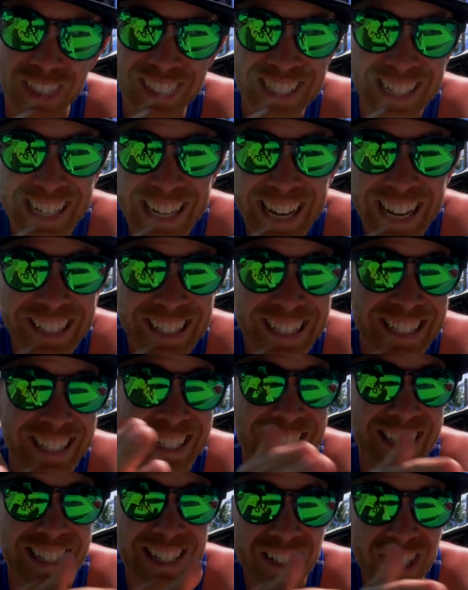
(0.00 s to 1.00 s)
to get
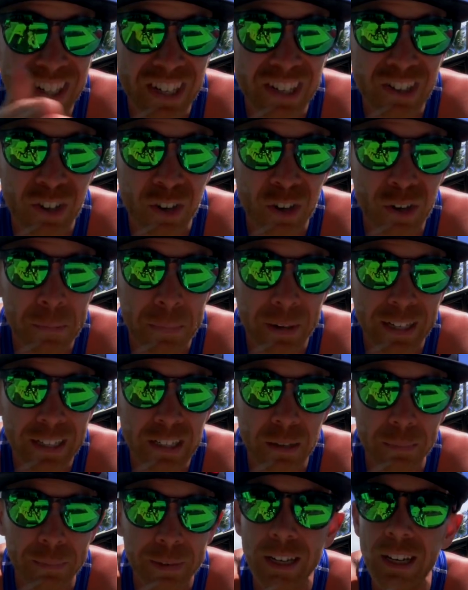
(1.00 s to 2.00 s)
consistent on bike
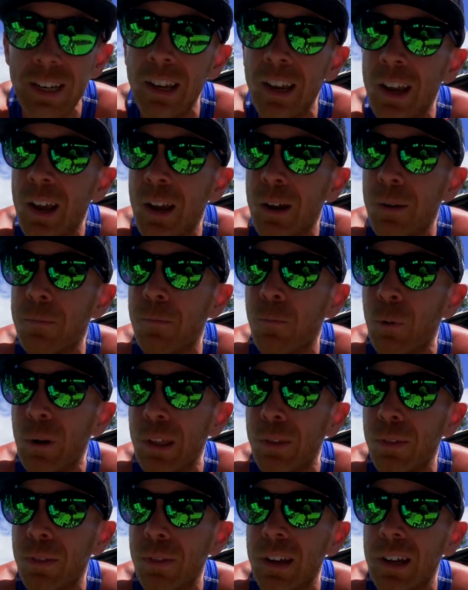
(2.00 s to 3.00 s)
to bike,
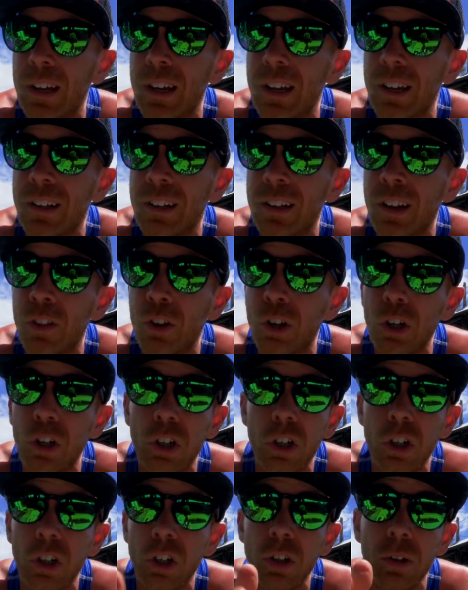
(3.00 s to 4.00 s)
with
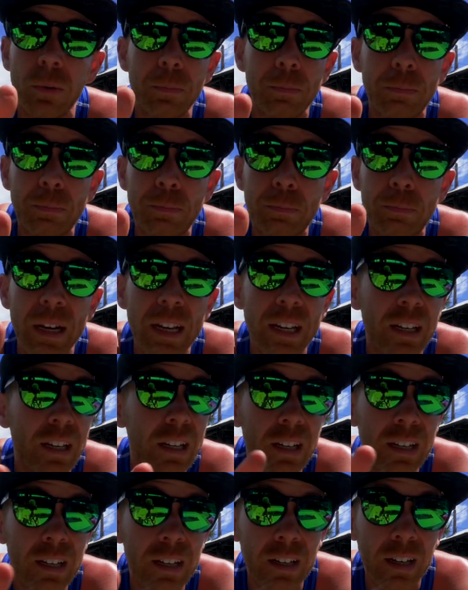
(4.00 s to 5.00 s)
another bike
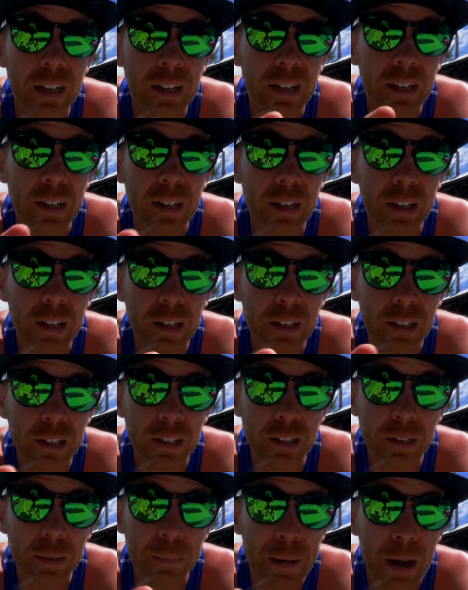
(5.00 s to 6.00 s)

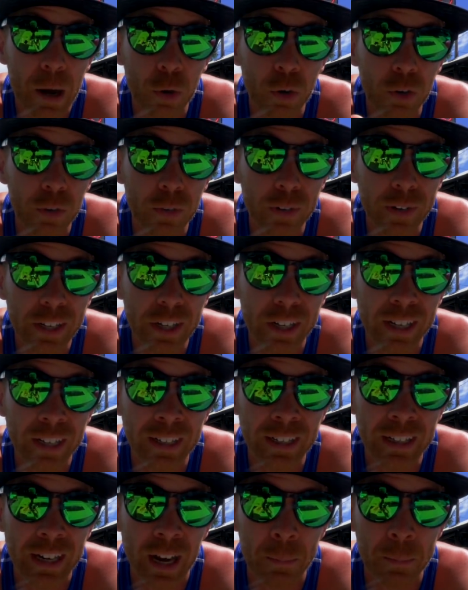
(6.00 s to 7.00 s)
power
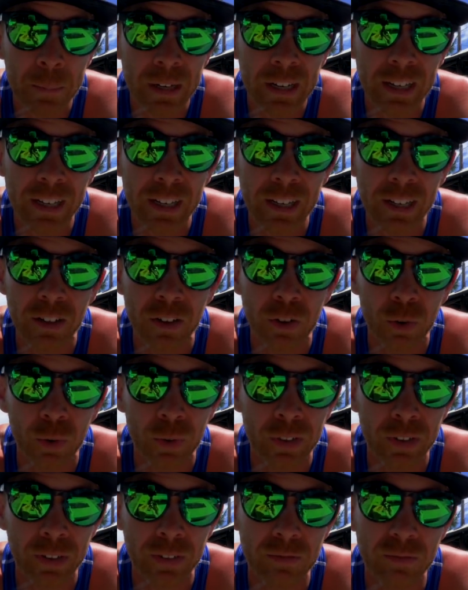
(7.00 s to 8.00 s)
reading company
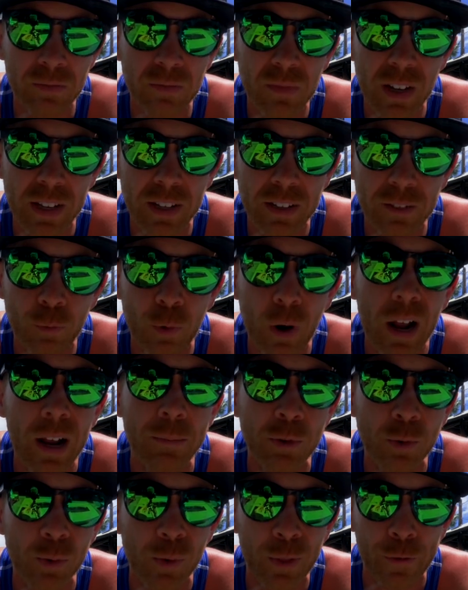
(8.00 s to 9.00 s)
known,
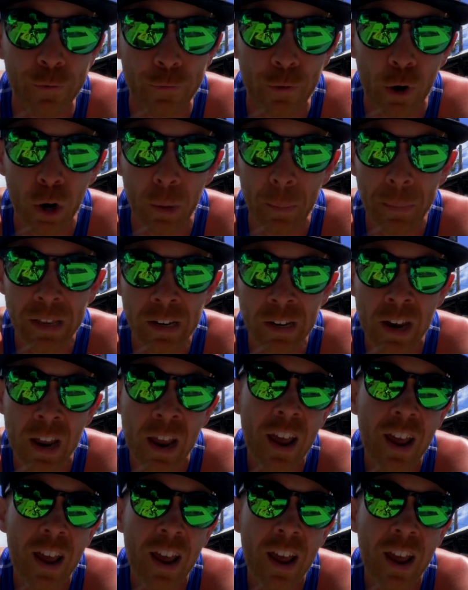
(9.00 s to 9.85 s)
rhymes with Farman.